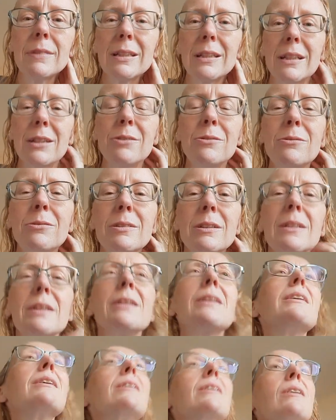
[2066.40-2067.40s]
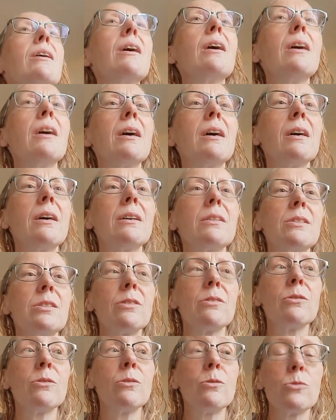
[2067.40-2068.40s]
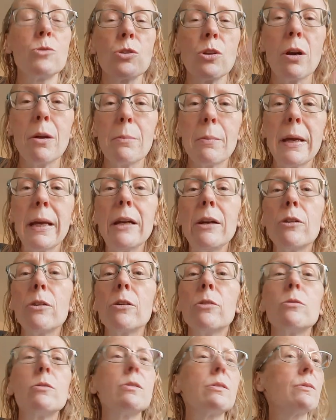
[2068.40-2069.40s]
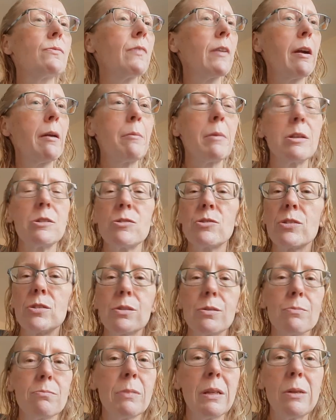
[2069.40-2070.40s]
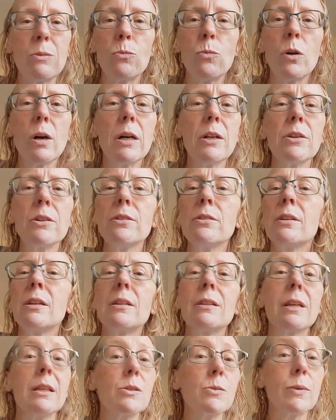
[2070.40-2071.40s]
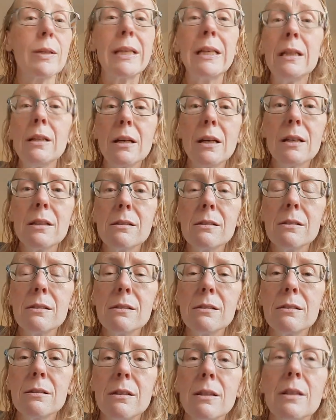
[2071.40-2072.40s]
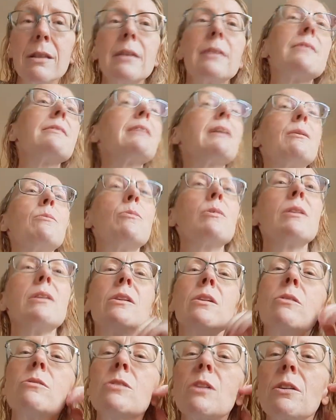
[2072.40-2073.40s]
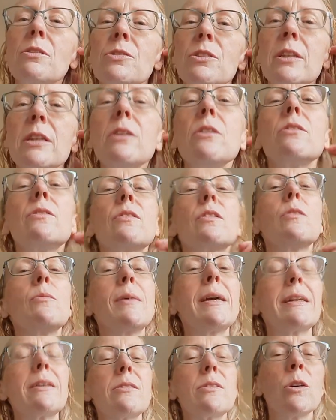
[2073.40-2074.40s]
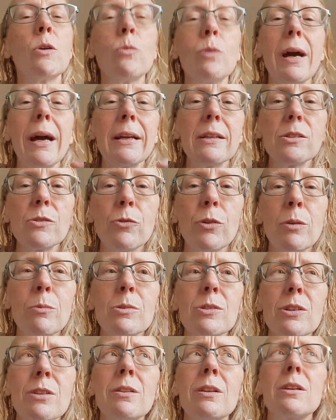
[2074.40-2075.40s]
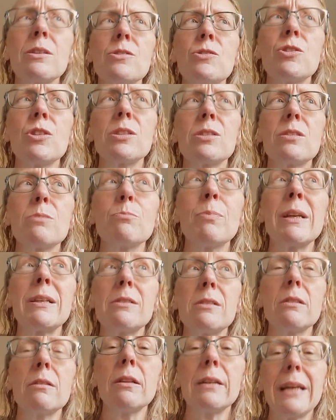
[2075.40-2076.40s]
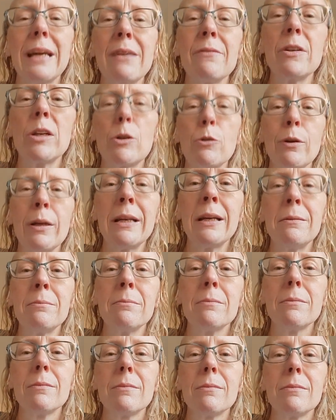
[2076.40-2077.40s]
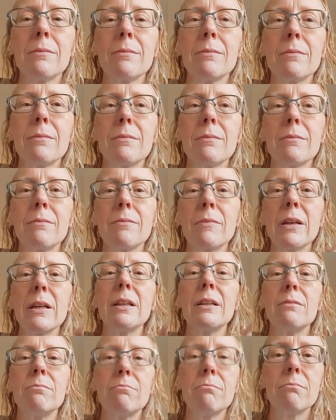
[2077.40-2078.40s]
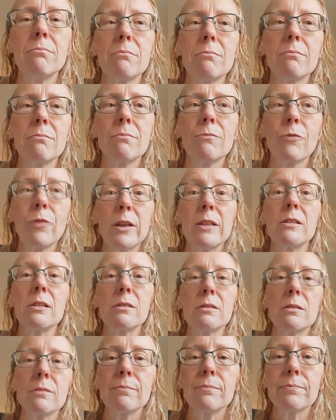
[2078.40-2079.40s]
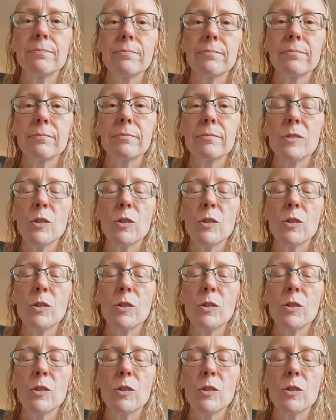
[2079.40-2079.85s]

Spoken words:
To Sean Baker, who's very much just meat and water, that's what he does. Same with, Dr. Kiltz. He'll make his own ice cream, which I think is just basically heavy cream that he freezes. So it's cream